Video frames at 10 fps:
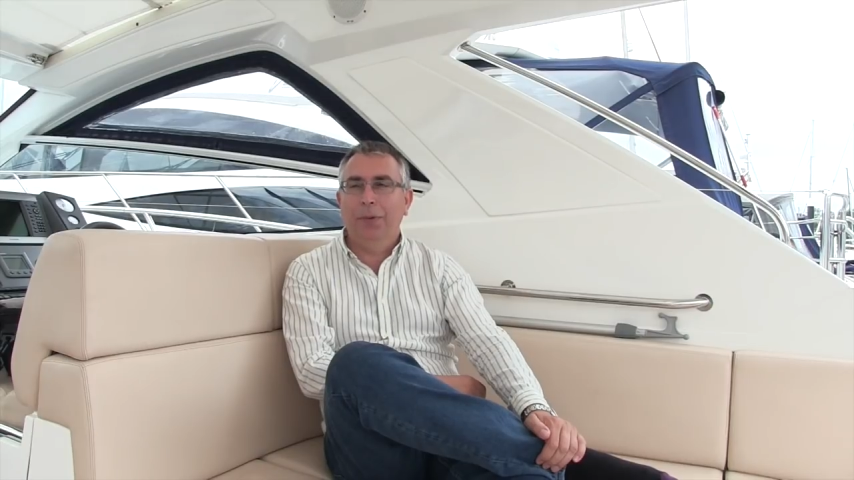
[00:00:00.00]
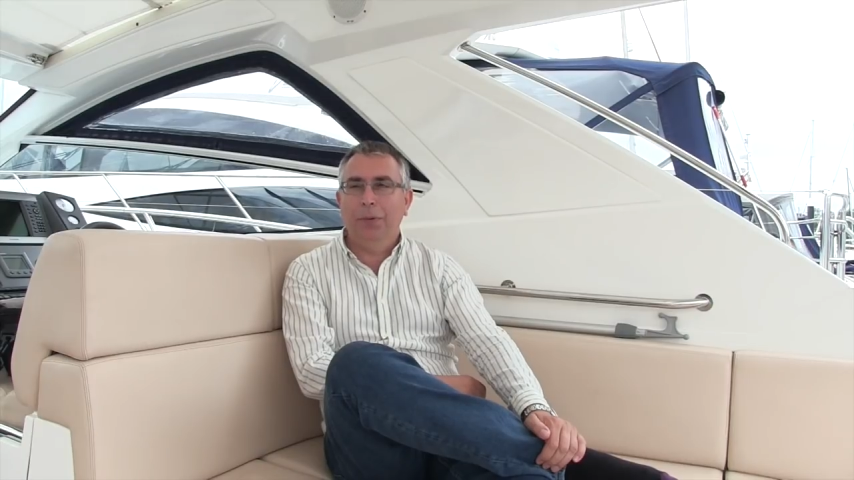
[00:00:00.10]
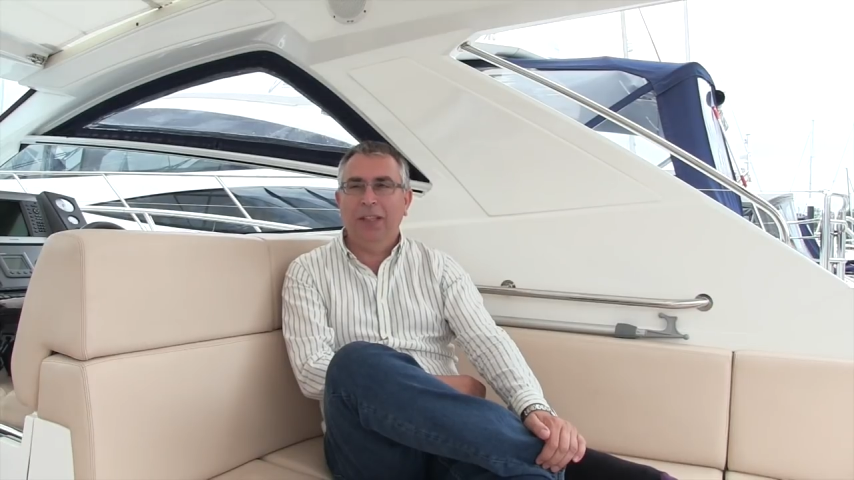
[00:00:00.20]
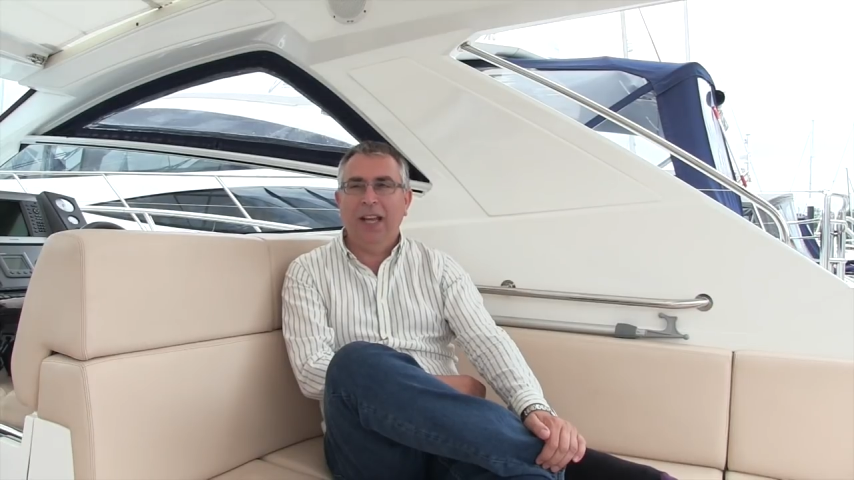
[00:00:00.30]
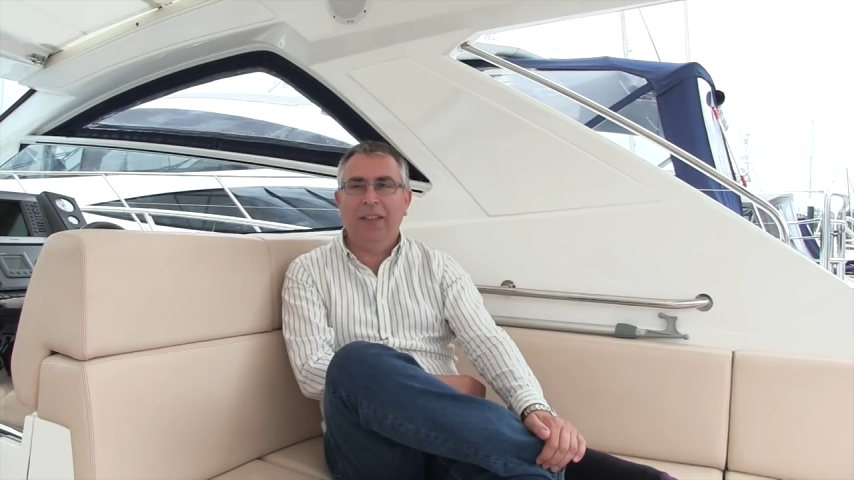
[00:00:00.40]

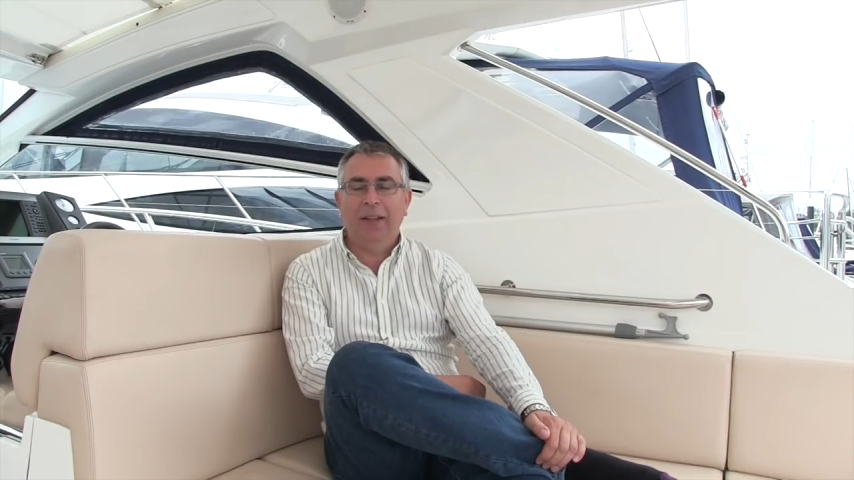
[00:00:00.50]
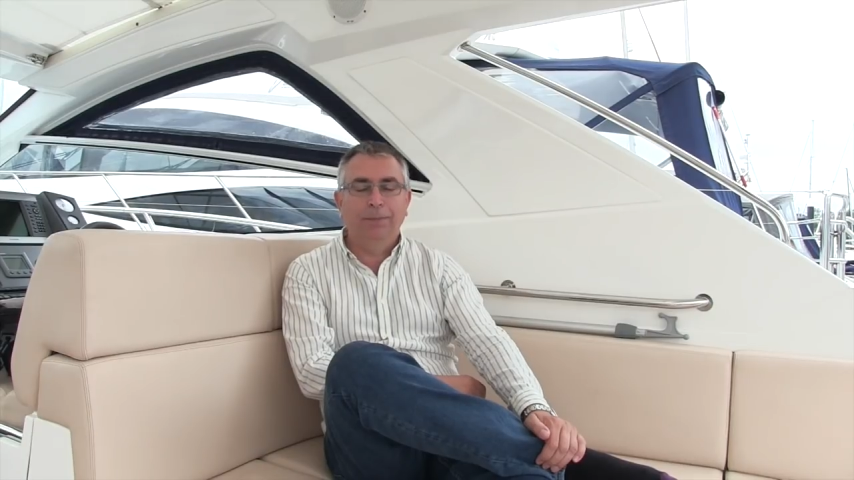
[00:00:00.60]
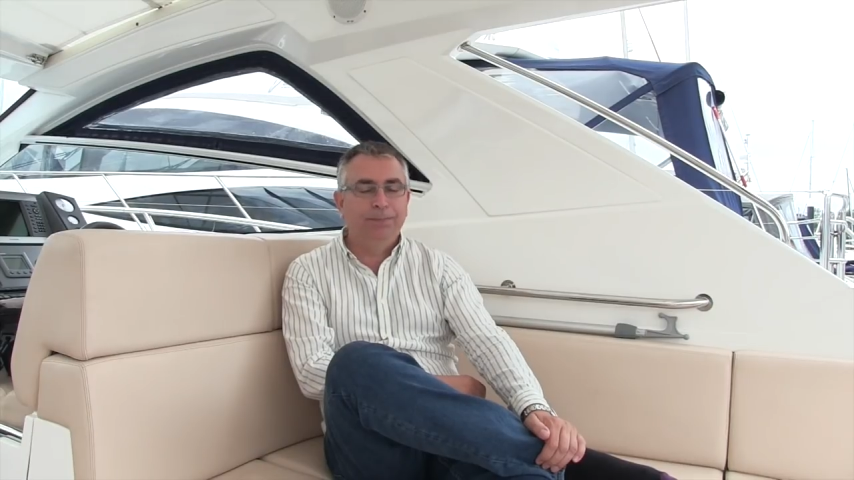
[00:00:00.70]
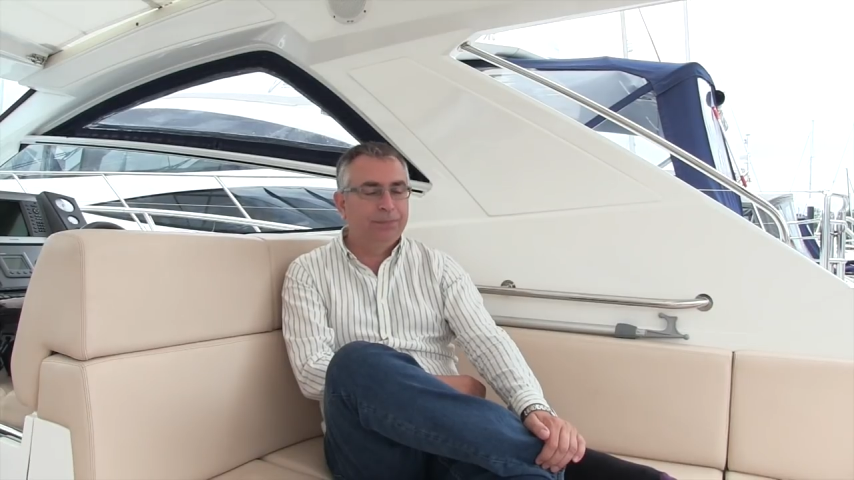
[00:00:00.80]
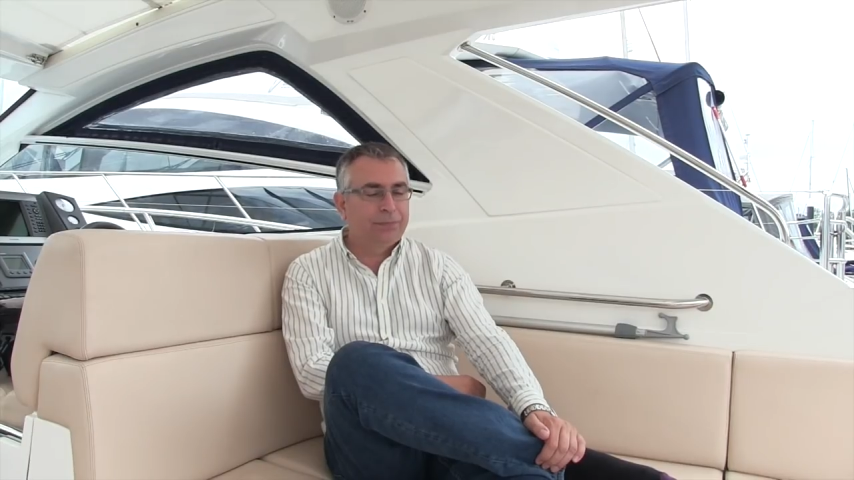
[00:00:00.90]
altogether.
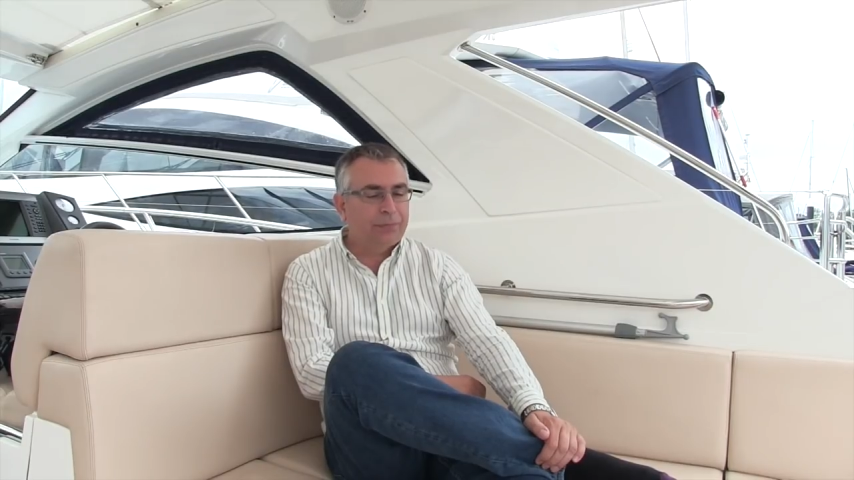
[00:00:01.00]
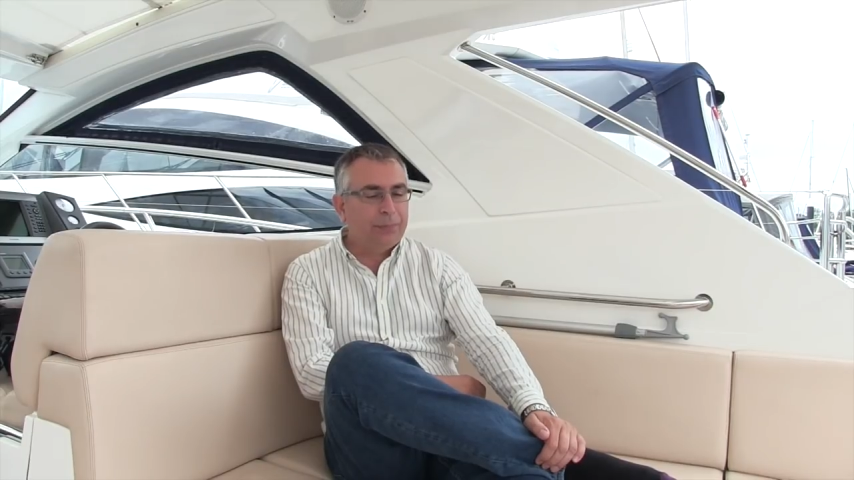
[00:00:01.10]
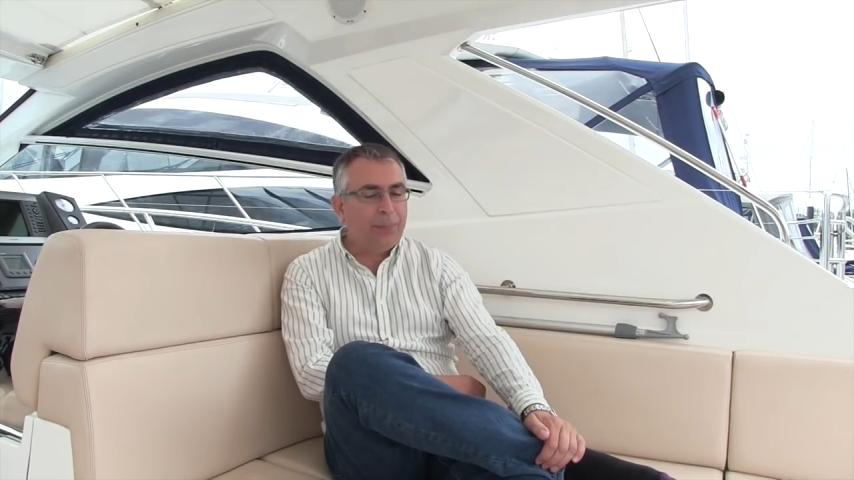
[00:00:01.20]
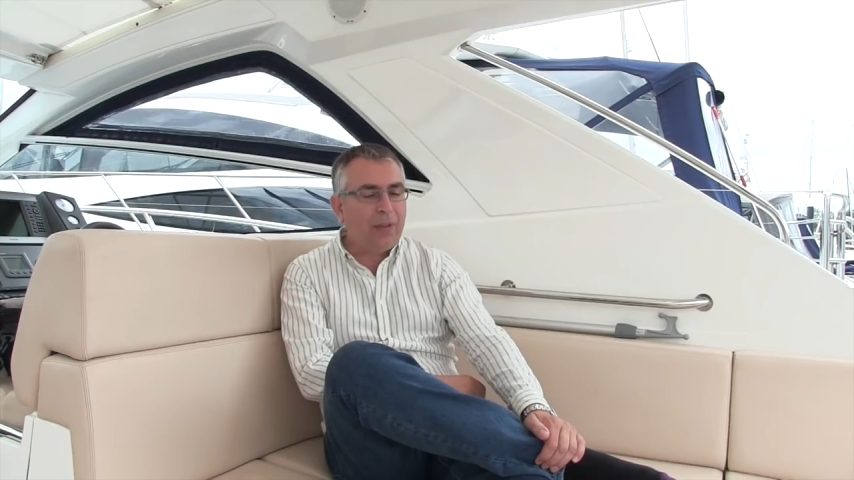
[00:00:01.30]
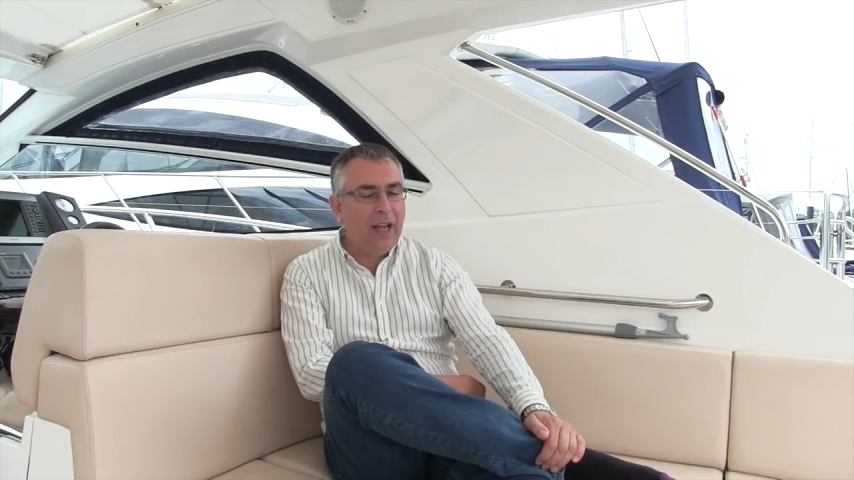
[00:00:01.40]

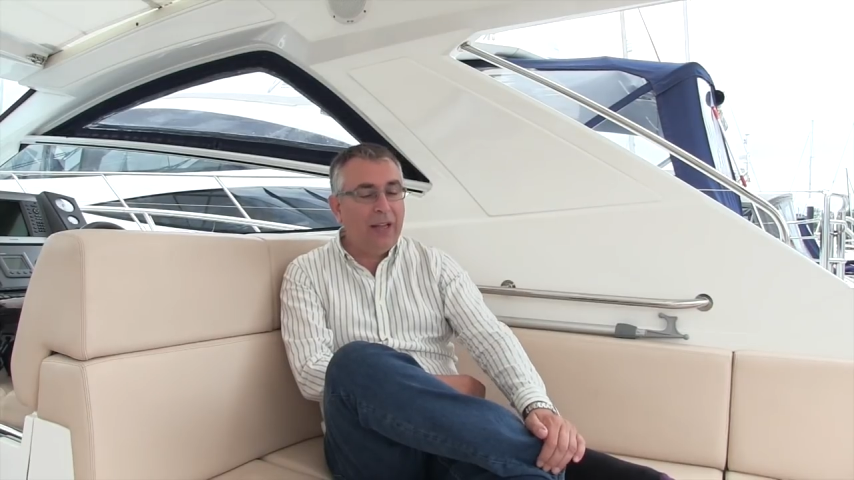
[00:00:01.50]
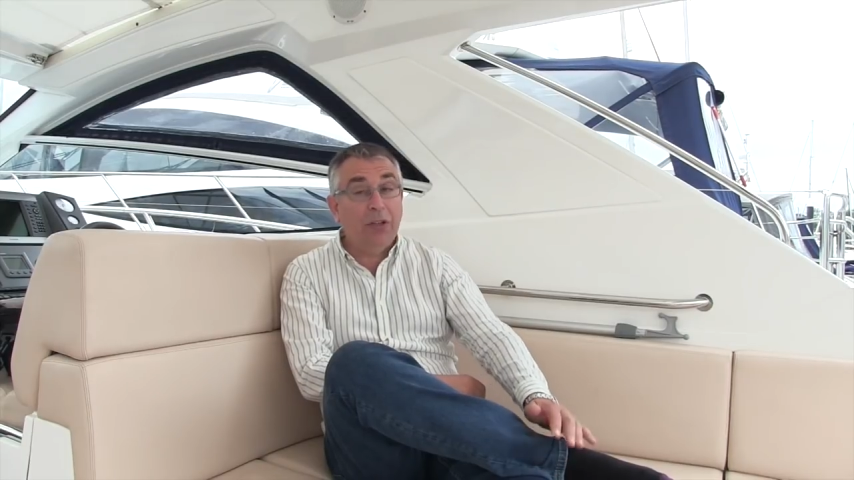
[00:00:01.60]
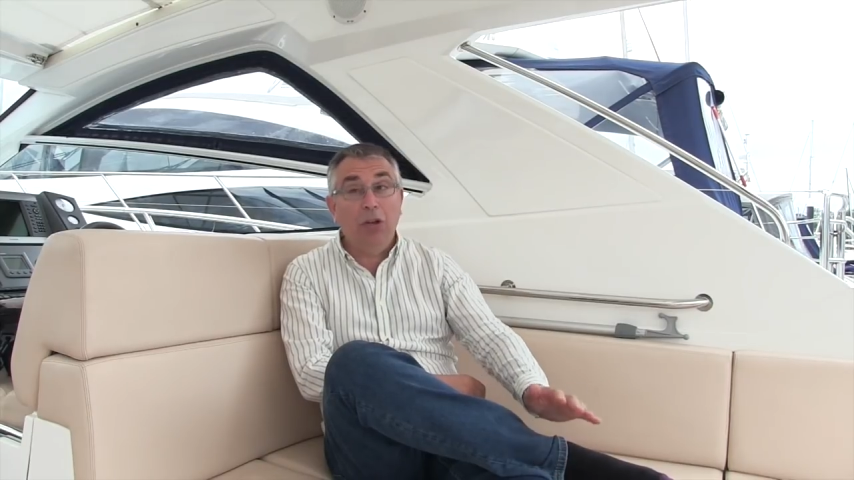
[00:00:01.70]
And